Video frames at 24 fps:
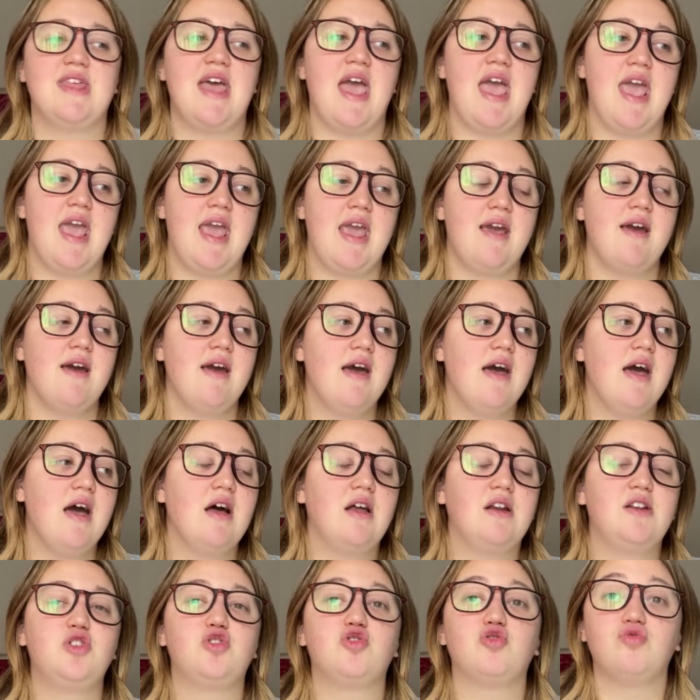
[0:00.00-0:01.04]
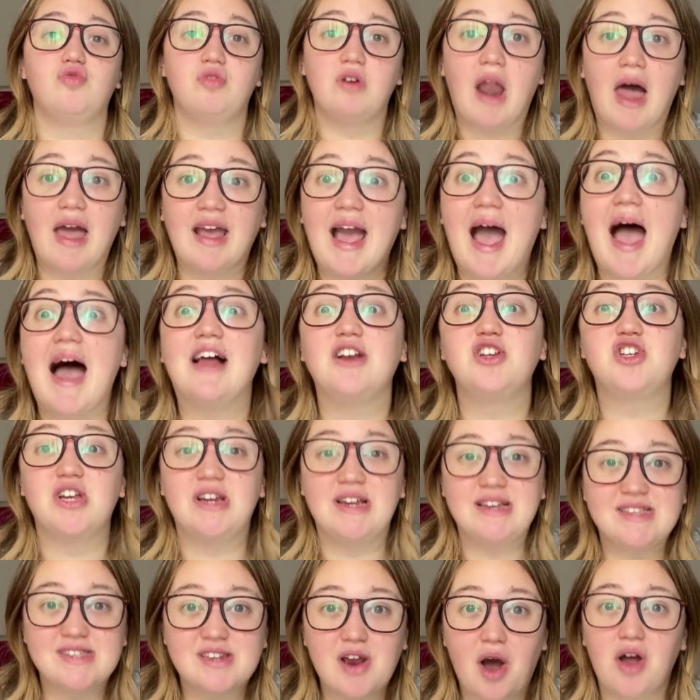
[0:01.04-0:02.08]
They
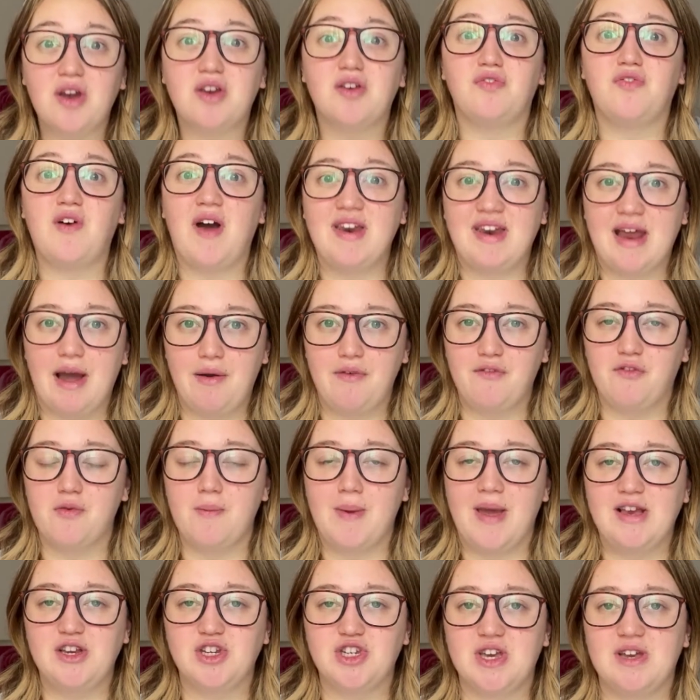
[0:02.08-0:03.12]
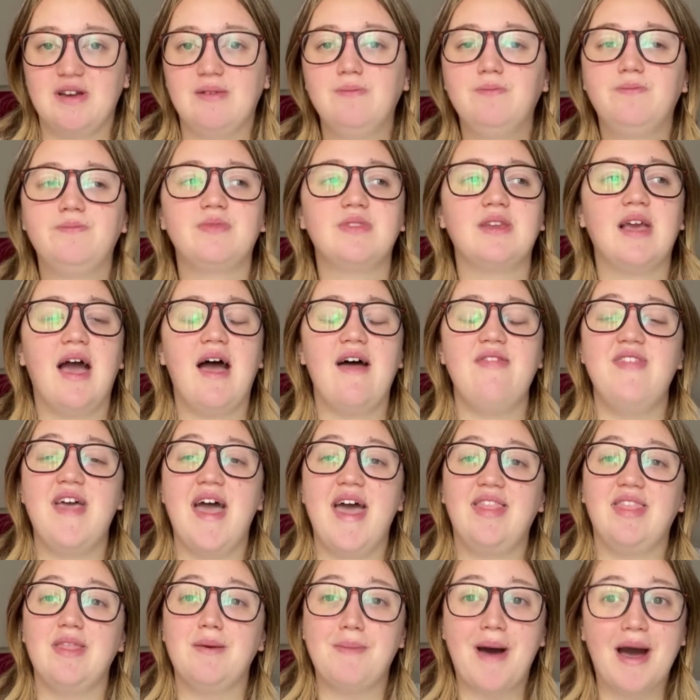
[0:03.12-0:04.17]
actually start to find out information. And
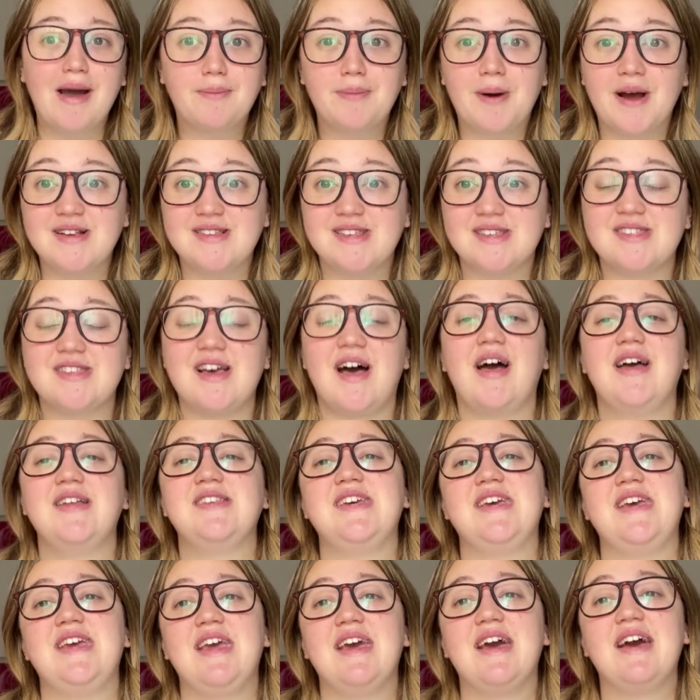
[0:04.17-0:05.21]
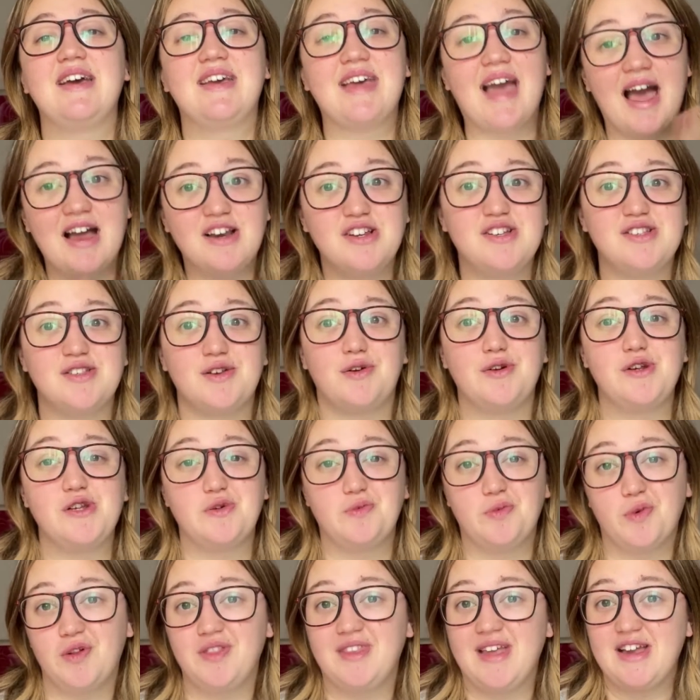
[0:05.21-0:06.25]
then the Magpie Society catches on to
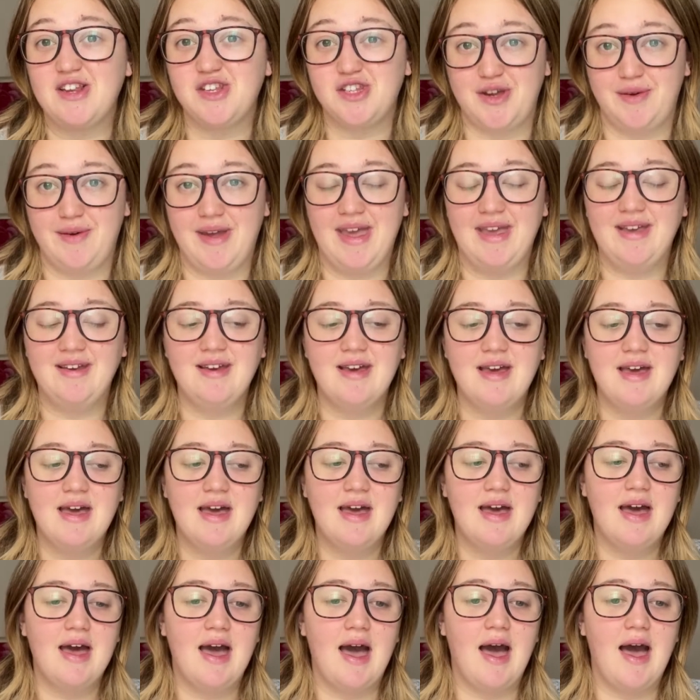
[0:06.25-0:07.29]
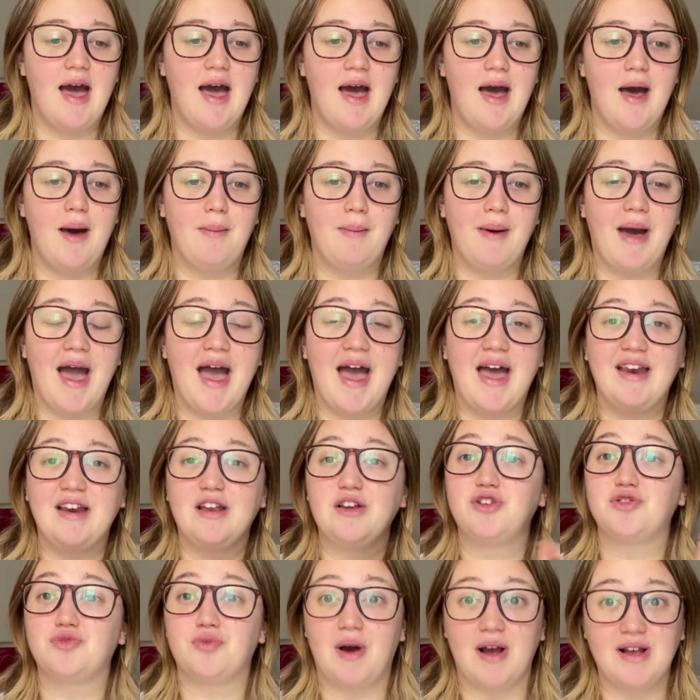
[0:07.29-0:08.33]
what they're doing, and
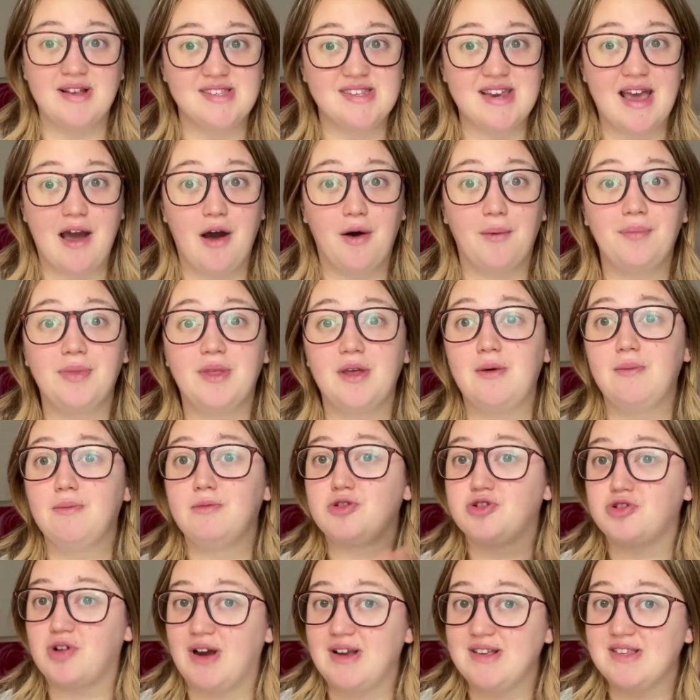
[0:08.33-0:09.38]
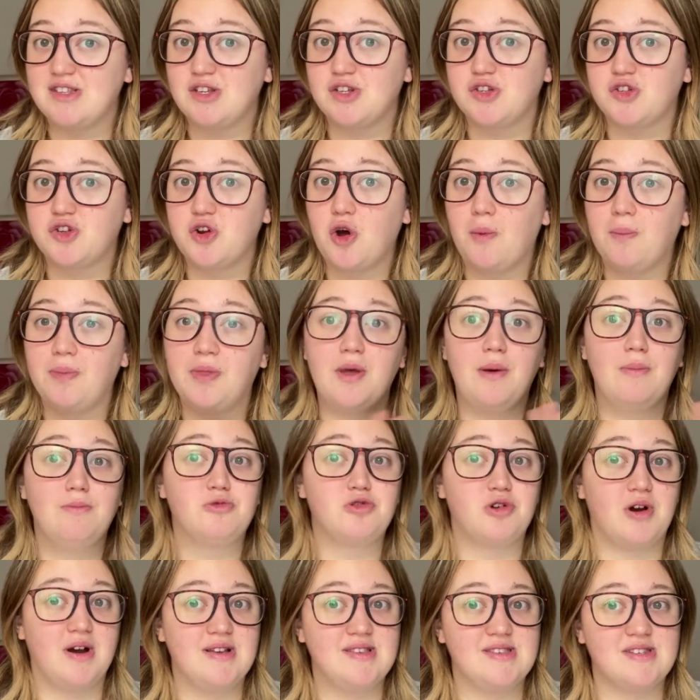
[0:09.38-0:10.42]
tries to help them, tries to stop them,
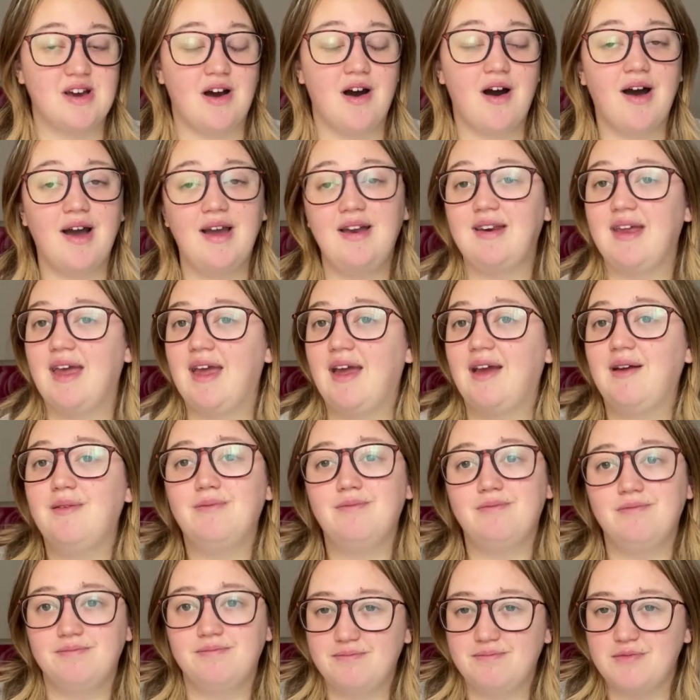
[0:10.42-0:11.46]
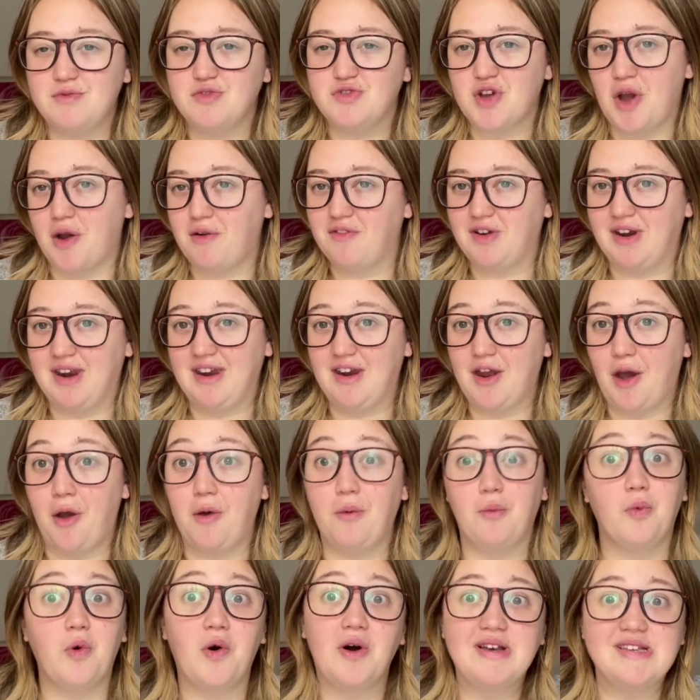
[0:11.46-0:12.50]
tries to hide it. Don't really know.
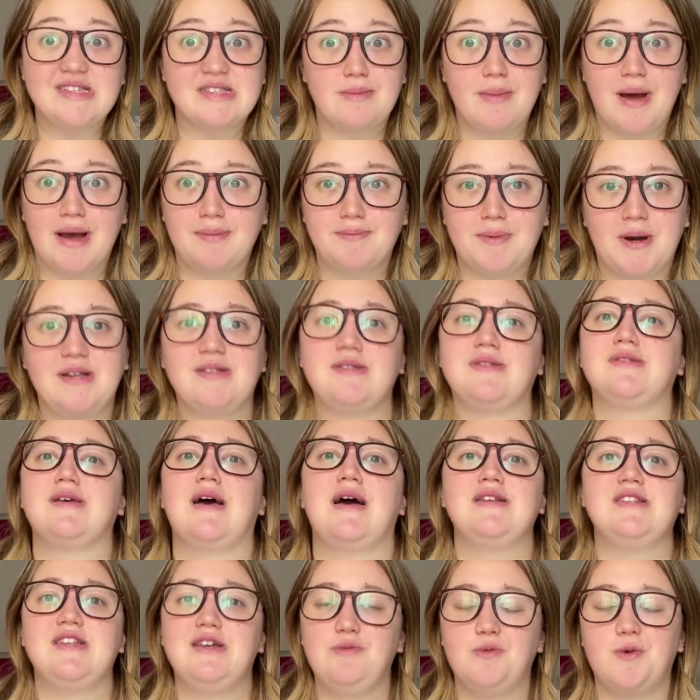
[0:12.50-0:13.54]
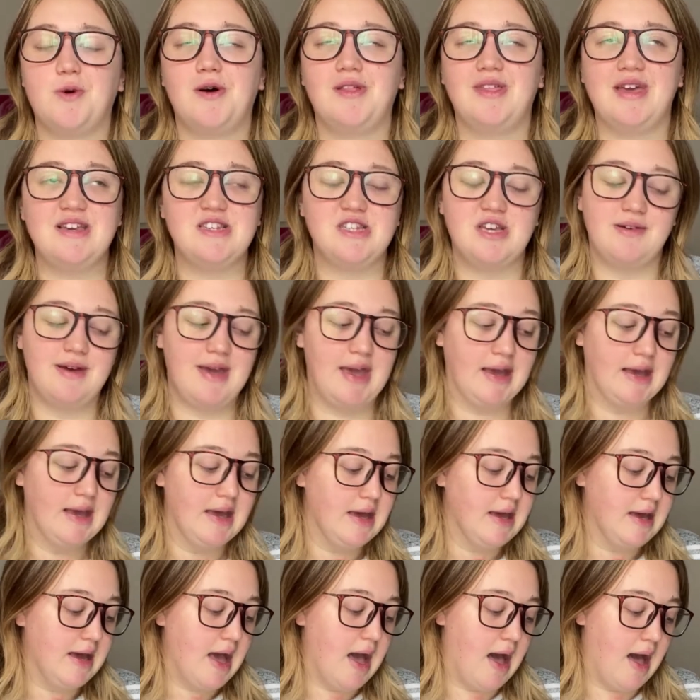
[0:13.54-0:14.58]
What is the Magpie Society? What are they doing?
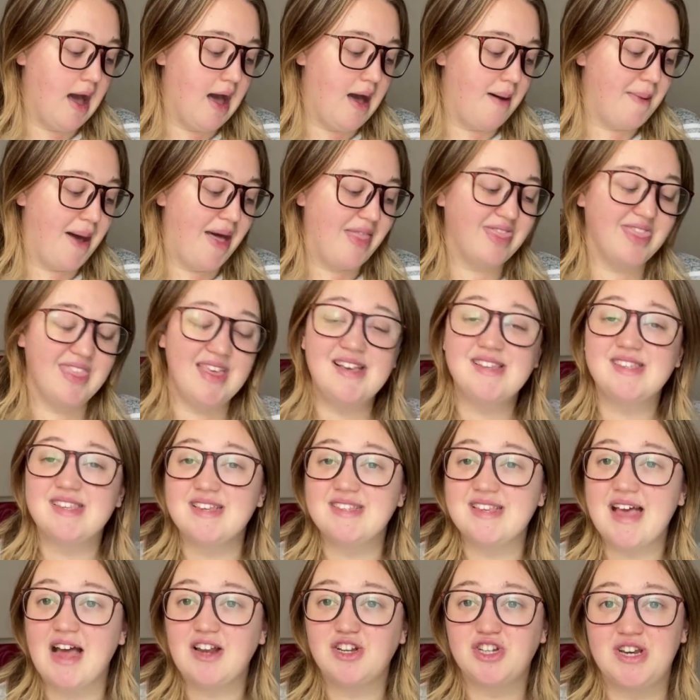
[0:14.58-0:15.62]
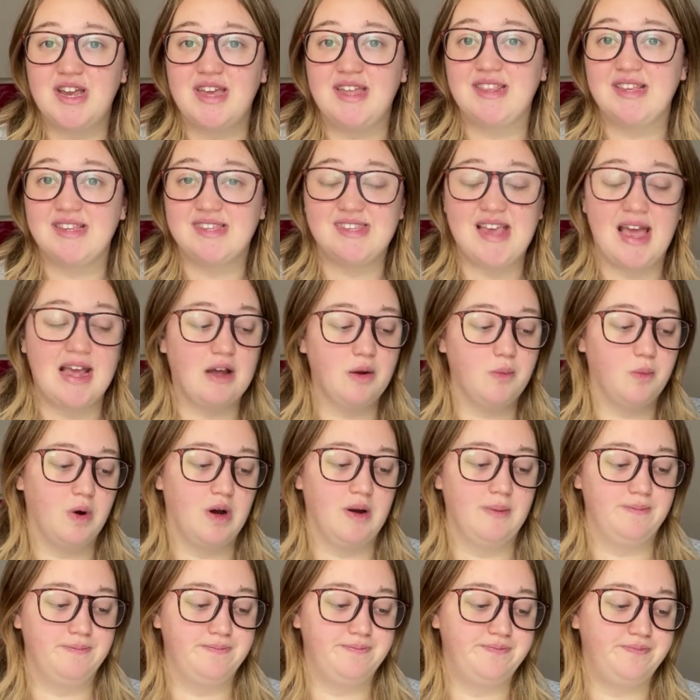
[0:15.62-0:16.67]
And this is actually the second
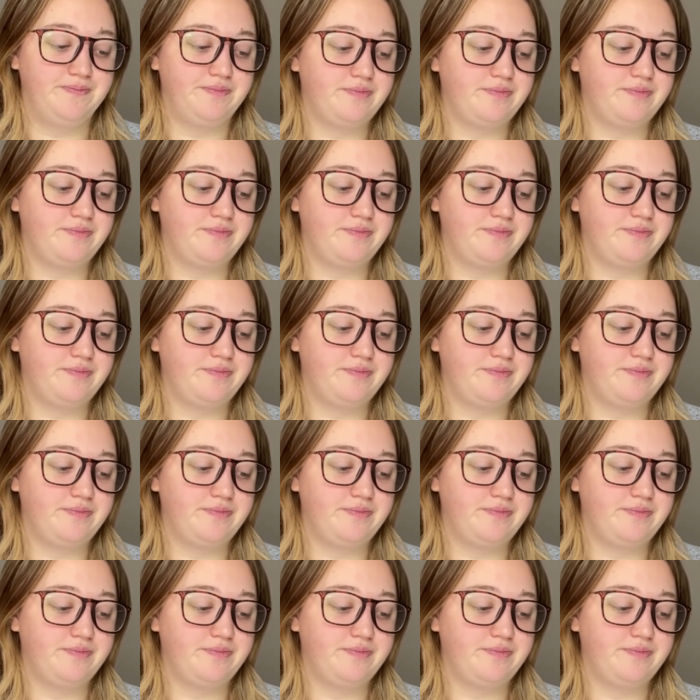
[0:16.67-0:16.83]
one.